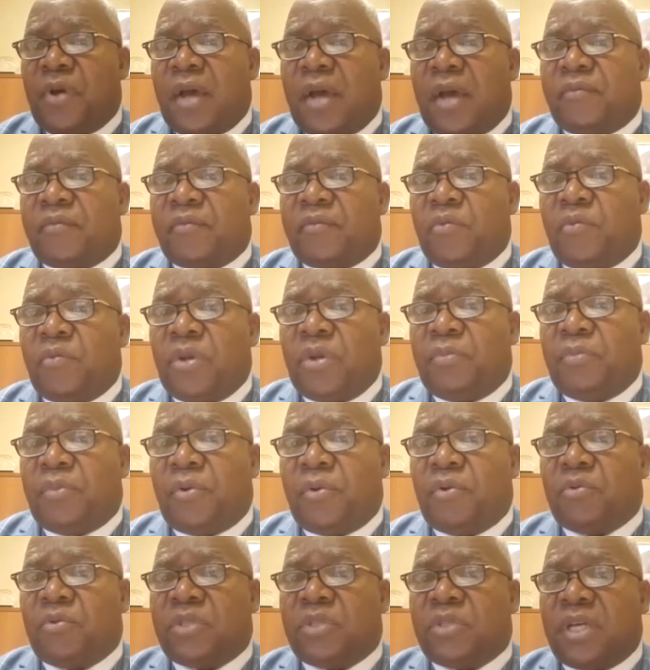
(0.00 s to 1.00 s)
after we
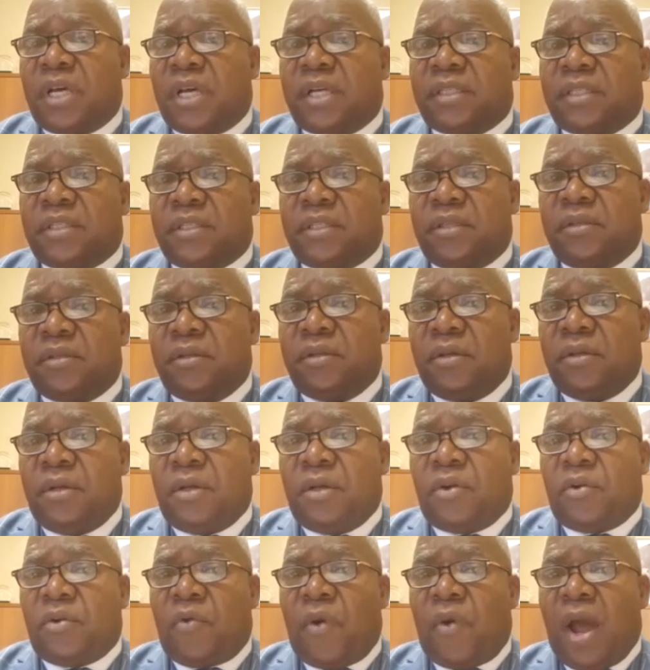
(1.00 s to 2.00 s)
protest and
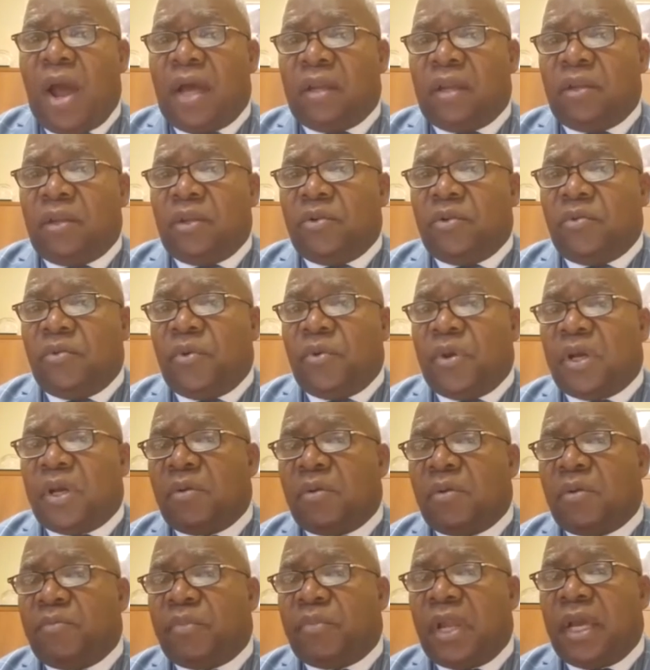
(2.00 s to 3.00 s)
cry a little and
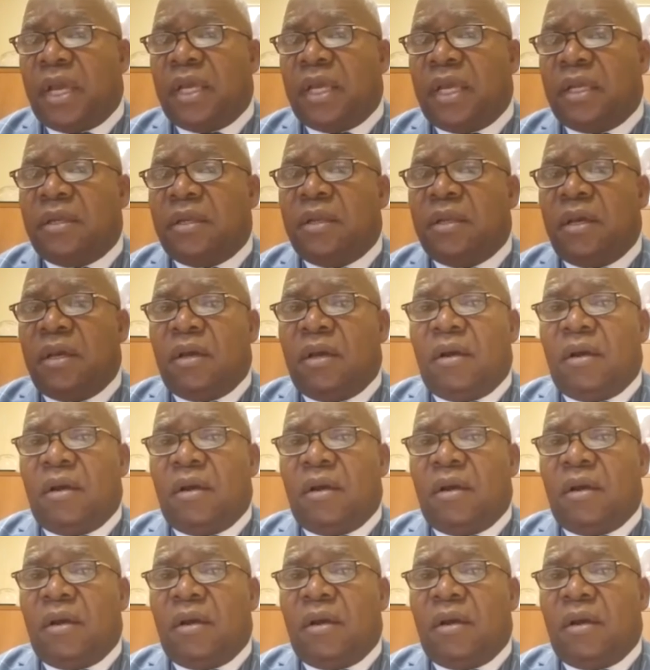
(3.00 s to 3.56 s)
complain,